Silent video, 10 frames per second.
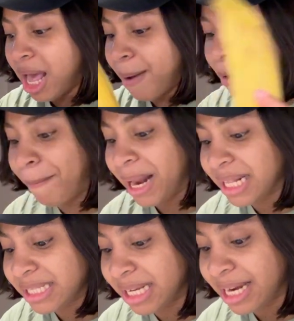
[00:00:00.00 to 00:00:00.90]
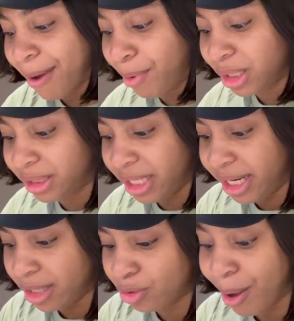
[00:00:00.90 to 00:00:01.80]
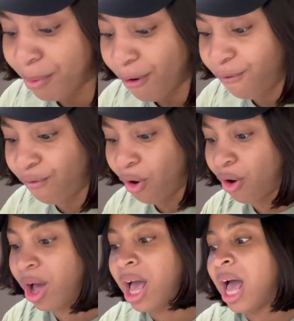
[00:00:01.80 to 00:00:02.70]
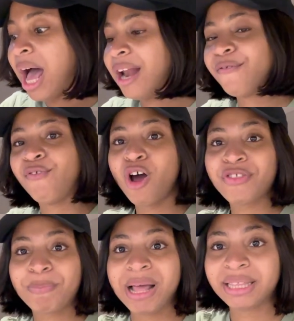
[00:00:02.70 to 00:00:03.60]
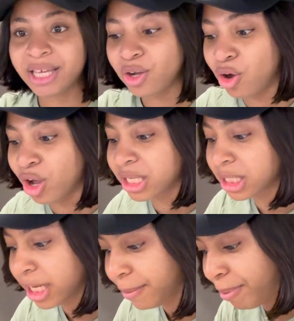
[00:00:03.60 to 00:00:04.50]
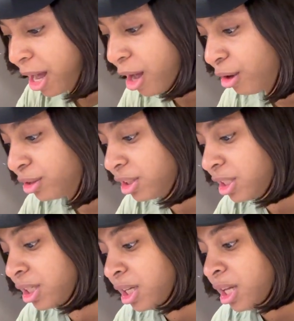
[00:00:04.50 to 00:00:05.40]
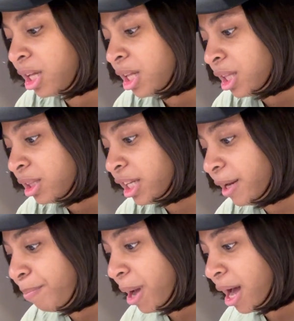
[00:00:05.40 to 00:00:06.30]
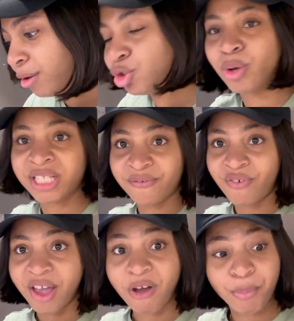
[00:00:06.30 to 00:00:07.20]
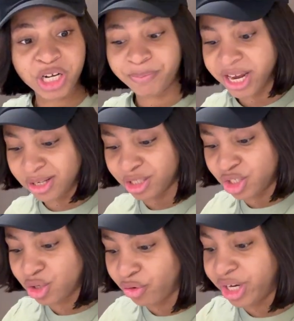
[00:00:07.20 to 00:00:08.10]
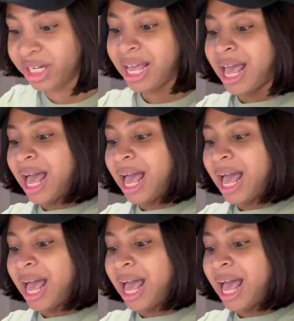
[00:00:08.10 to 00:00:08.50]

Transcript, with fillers: I bought plantain. I bought three. No, I bought four, and four of the plantain cost three pound. Three pound twenty-five. I put the price on the screen.